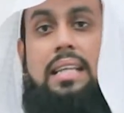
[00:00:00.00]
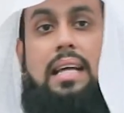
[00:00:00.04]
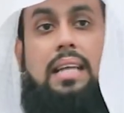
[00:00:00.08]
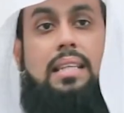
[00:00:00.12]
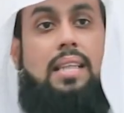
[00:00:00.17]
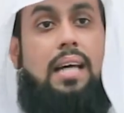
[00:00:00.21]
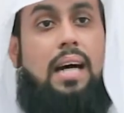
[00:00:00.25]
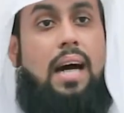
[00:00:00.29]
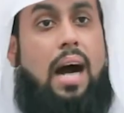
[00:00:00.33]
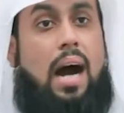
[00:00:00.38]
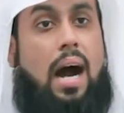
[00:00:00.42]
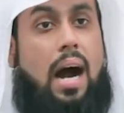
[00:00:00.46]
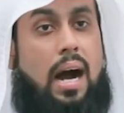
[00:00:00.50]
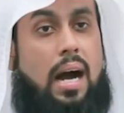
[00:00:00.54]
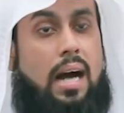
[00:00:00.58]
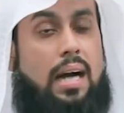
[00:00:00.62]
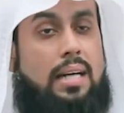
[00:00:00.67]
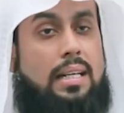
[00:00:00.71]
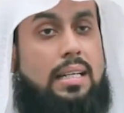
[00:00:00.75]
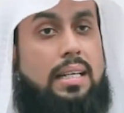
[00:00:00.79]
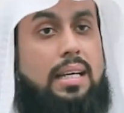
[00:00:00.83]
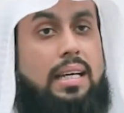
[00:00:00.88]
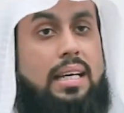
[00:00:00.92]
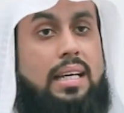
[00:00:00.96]
that the
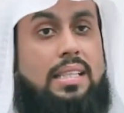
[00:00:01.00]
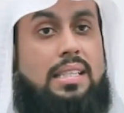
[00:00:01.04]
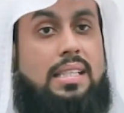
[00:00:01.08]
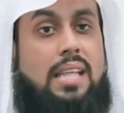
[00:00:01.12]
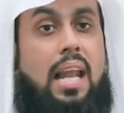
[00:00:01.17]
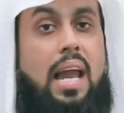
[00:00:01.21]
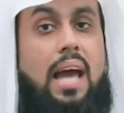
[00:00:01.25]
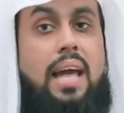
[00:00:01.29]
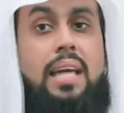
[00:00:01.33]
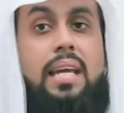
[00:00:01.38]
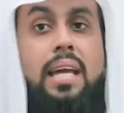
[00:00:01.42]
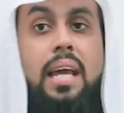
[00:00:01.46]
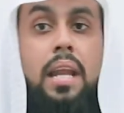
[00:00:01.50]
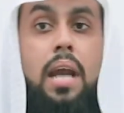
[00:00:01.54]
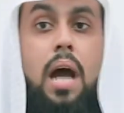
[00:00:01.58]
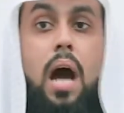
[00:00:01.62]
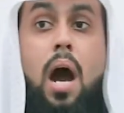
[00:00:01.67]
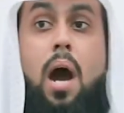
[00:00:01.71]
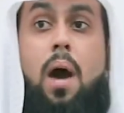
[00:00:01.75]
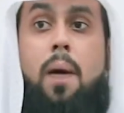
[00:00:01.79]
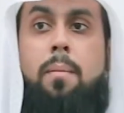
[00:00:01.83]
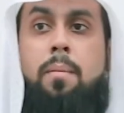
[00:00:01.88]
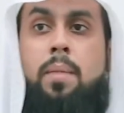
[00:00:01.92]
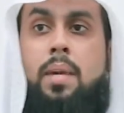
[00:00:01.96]
heart is like an
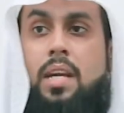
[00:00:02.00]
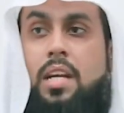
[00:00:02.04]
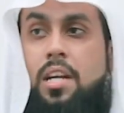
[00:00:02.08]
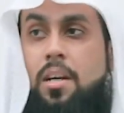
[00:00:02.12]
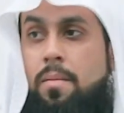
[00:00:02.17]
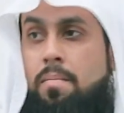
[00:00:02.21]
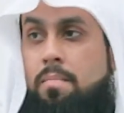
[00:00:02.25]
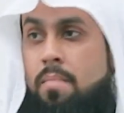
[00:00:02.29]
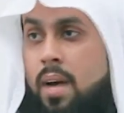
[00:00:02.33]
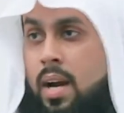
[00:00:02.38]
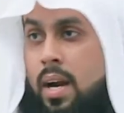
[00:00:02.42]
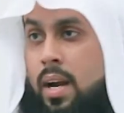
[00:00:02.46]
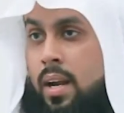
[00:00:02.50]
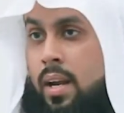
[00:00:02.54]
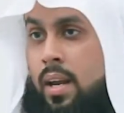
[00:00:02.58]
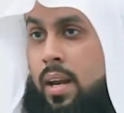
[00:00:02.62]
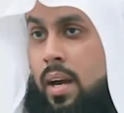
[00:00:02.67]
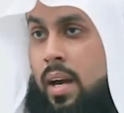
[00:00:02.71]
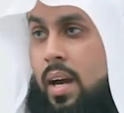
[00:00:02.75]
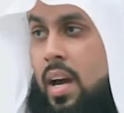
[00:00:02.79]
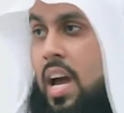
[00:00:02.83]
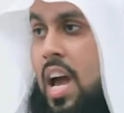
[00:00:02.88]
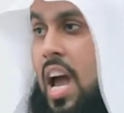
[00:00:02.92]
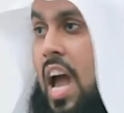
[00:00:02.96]
army
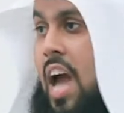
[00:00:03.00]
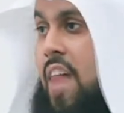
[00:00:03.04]
commander,